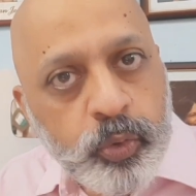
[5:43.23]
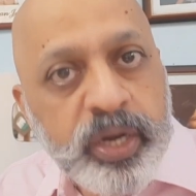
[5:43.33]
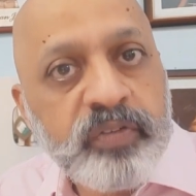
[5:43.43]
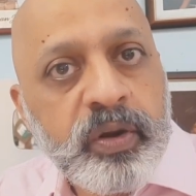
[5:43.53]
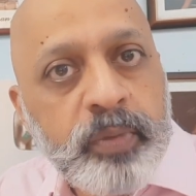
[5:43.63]

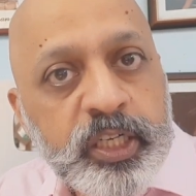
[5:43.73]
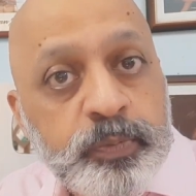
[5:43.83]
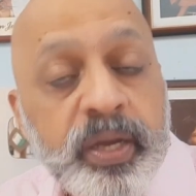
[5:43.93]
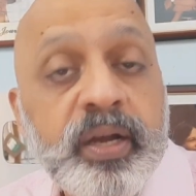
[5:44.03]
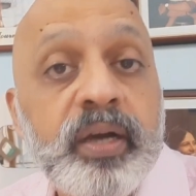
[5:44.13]
21
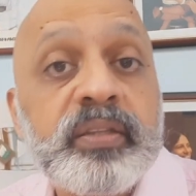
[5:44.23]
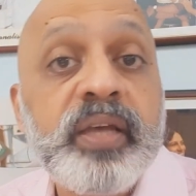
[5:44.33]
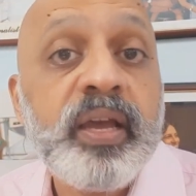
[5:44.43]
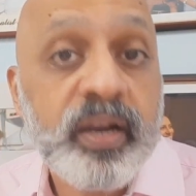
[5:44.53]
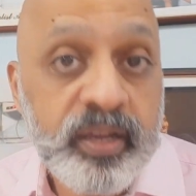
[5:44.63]
minutes mein
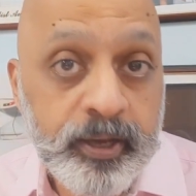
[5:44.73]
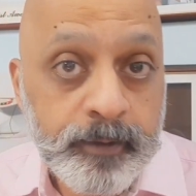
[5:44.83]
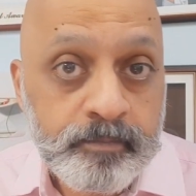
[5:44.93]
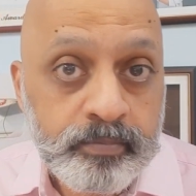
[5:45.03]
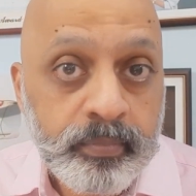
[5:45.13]
karte
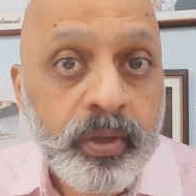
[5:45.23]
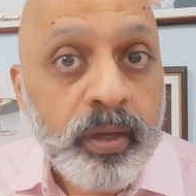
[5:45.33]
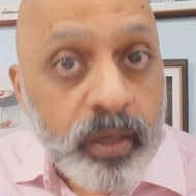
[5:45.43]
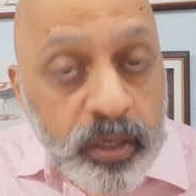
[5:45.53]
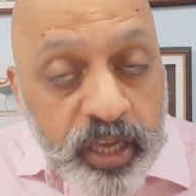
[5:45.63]
rahiye.
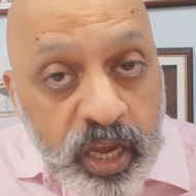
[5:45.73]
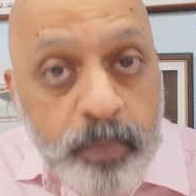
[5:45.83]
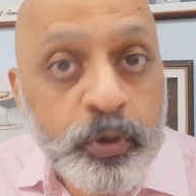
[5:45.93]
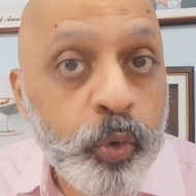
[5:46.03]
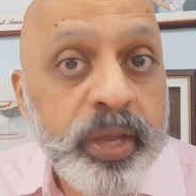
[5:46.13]

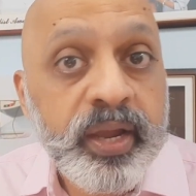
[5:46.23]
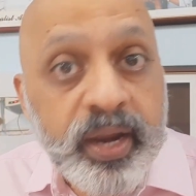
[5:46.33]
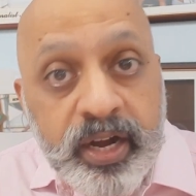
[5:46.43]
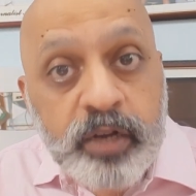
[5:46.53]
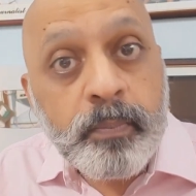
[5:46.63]
Keep doing
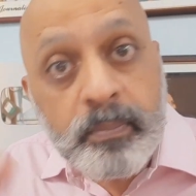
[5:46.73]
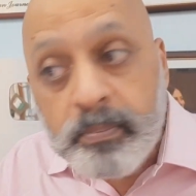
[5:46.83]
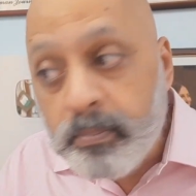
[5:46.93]
it